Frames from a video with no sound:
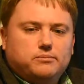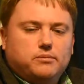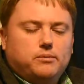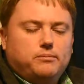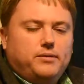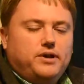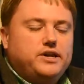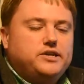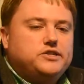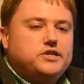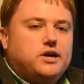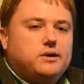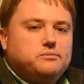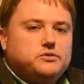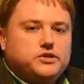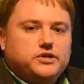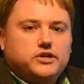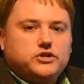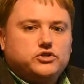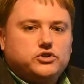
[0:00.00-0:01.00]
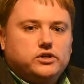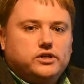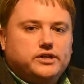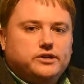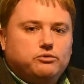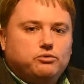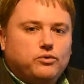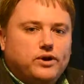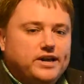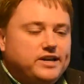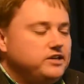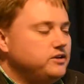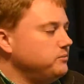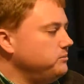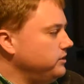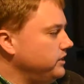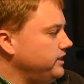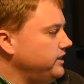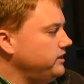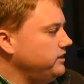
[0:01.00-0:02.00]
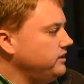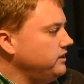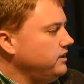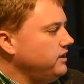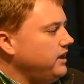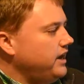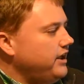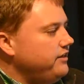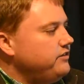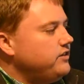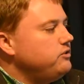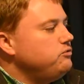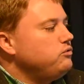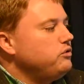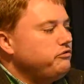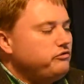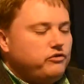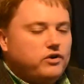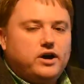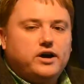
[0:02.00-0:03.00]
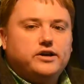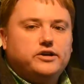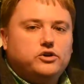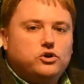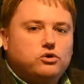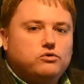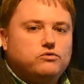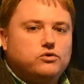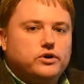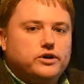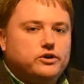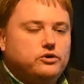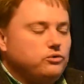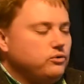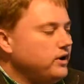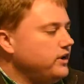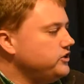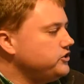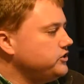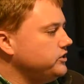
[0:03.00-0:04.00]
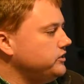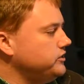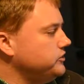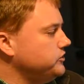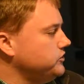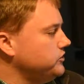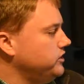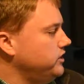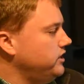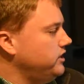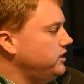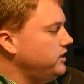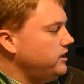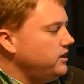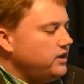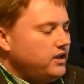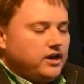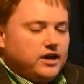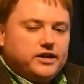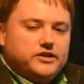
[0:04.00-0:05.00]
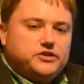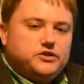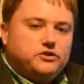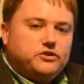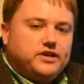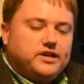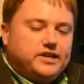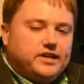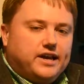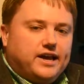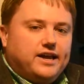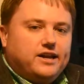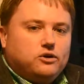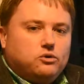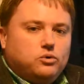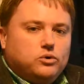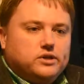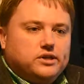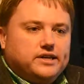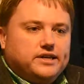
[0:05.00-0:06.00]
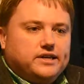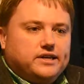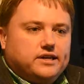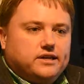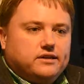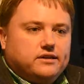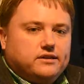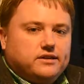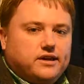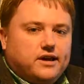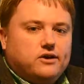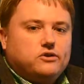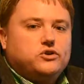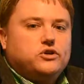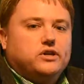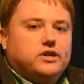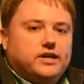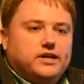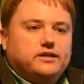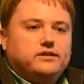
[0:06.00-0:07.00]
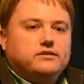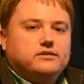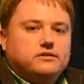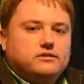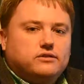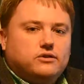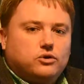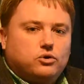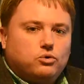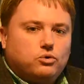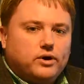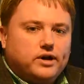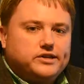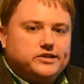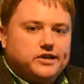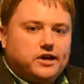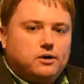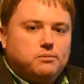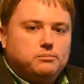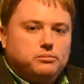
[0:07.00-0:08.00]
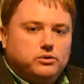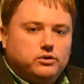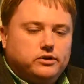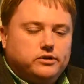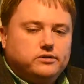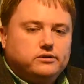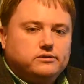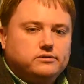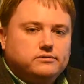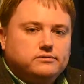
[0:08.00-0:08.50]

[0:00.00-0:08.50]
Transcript: many times initially randomly and then refined over iterations until they can adequately calculate the correct output